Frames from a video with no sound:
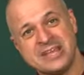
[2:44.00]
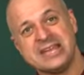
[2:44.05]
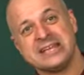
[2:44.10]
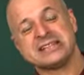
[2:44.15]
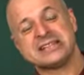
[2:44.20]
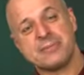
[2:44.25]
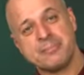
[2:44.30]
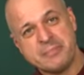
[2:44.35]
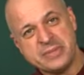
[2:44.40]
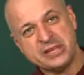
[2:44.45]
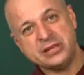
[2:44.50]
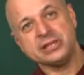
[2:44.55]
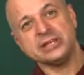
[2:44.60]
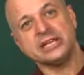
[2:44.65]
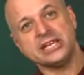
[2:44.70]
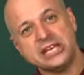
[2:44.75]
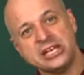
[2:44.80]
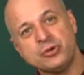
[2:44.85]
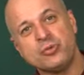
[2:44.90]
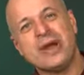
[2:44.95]
The
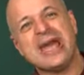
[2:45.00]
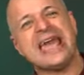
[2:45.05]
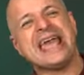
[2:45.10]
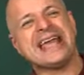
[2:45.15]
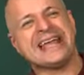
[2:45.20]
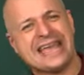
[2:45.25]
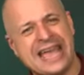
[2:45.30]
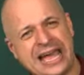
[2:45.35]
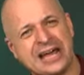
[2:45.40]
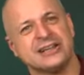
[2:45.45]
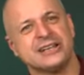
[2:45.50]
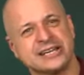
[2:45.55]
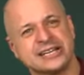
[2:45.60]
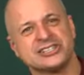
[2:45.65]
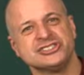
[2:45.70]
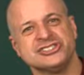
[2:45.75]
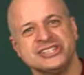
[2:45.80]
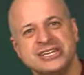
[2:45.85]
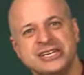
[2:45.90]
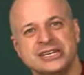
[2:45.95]
Milky Way
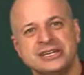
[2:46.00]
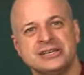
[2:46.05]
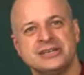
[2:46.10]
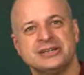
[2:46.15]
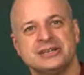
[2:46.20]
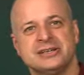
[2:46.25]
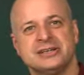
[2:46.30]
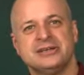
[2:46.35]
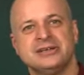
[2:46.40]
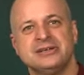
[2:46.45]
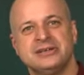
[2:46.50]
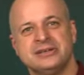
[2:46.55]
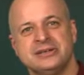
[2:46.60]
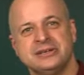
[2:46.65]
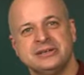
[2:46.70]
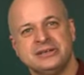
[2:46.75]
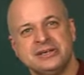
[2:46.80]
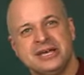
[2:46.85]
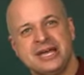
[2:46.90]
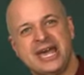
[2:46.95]
galaxy
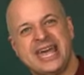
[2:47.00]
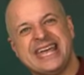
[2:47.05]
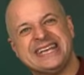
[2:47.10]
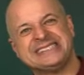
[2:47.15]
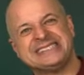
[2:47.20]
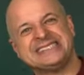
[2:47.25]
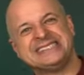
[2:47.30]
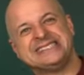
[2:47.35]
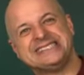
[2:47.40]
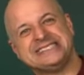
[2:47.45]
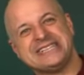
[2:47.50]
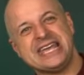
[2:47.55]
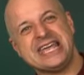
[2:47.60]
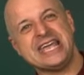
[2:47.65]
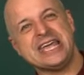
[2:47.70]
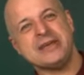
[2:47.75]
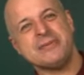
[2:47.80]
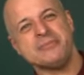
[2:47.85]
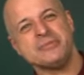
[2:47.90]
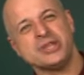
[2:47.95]
has the
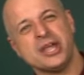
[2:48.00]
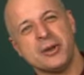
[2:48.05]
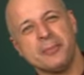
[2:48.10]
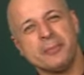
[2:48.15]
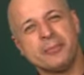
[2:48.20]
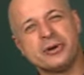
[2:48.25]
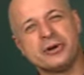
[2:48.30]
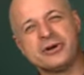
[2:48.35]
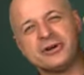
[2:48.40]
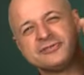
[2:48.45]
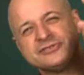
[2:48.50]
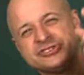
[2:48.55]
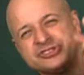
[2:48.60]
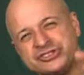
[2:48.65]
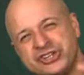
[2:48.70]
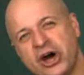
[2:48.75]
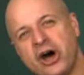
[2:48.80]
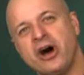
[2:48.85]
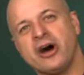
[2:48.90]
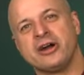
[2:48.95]
same number of
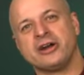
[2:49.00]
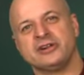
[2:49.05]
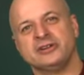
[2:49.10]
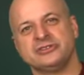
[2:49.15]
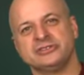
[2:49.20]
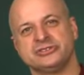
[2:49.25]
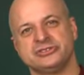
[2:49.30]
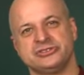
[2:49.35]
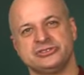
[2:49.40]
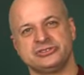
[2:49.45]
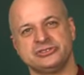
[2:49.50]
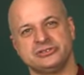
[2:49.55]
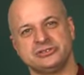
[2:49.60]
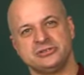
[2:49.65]
stars